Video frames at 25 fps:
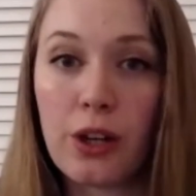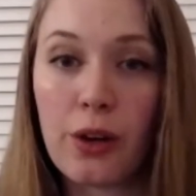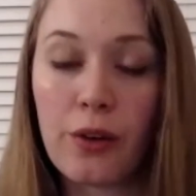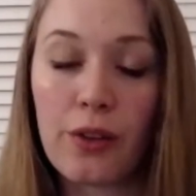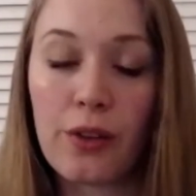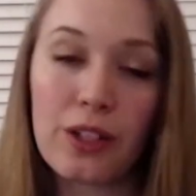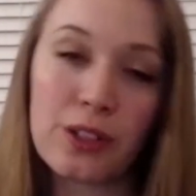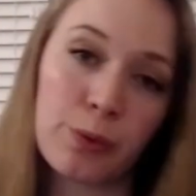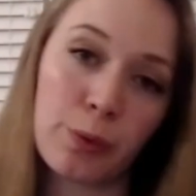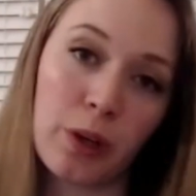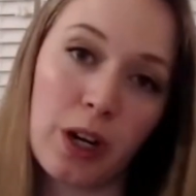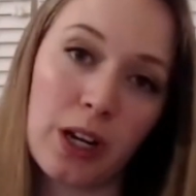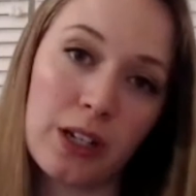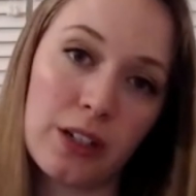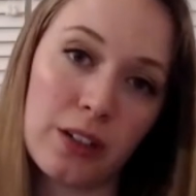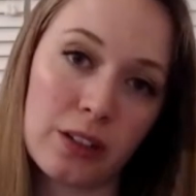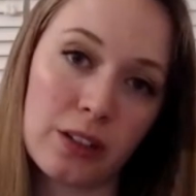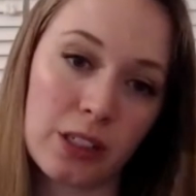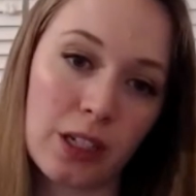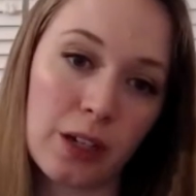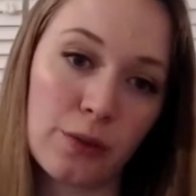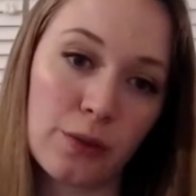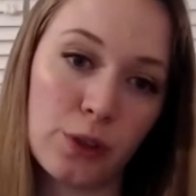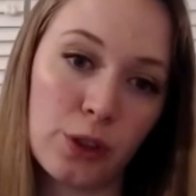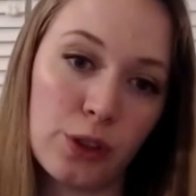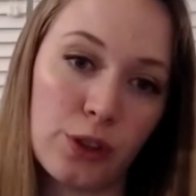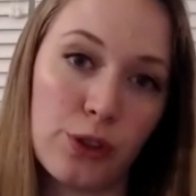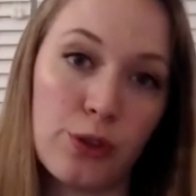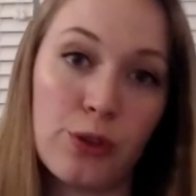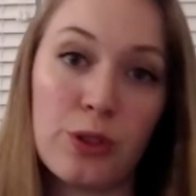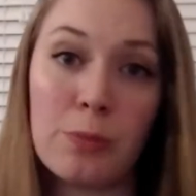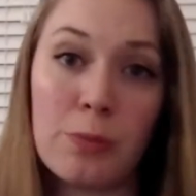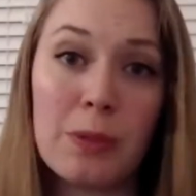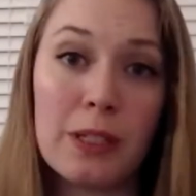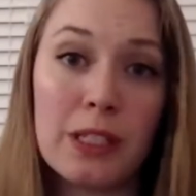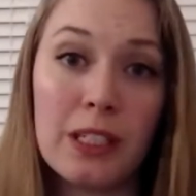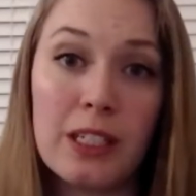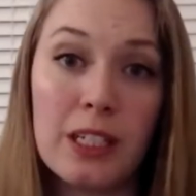That's where I discovered
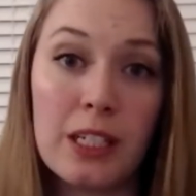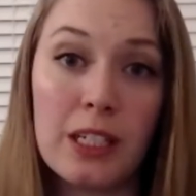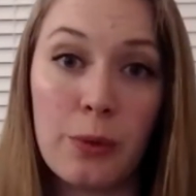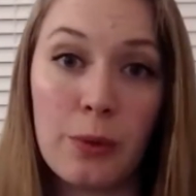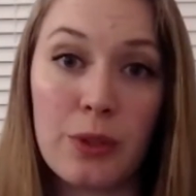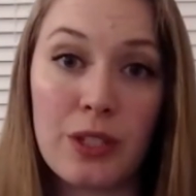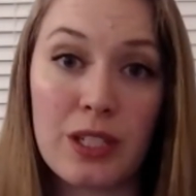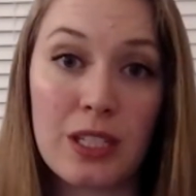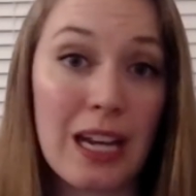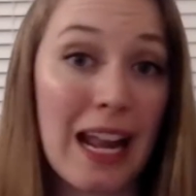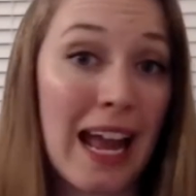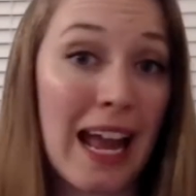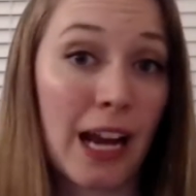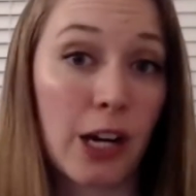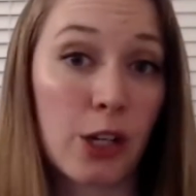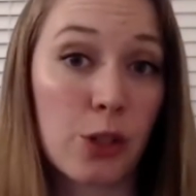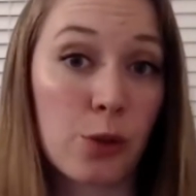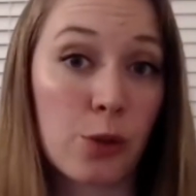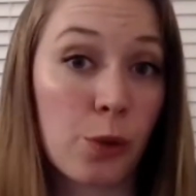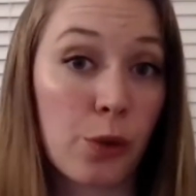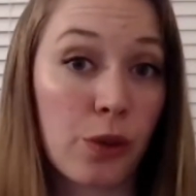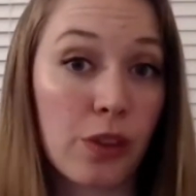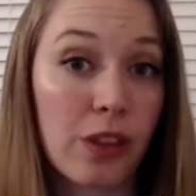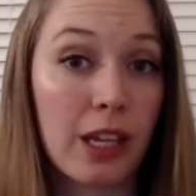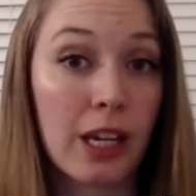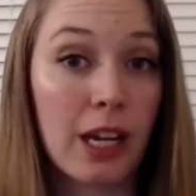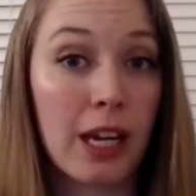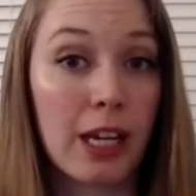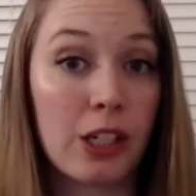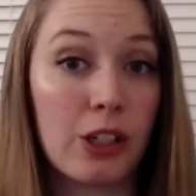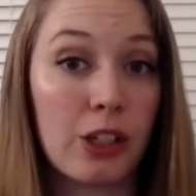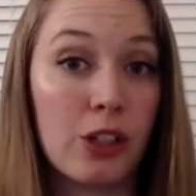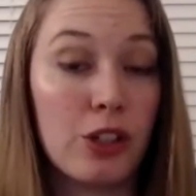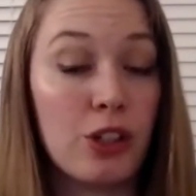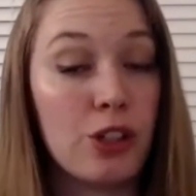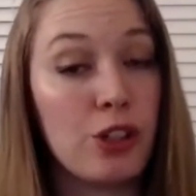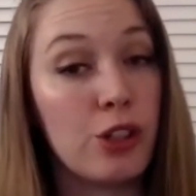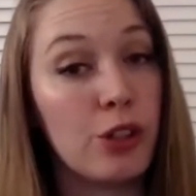usability was an actual thing I
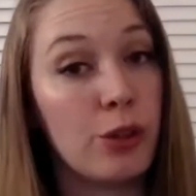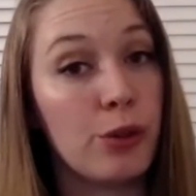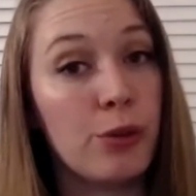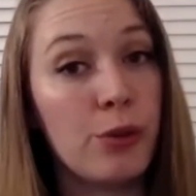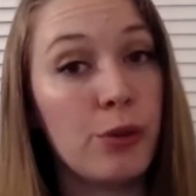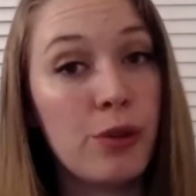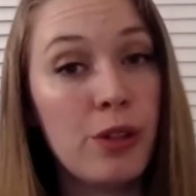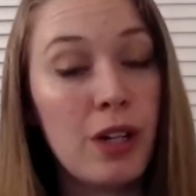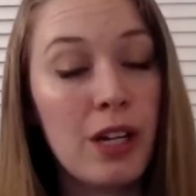could do.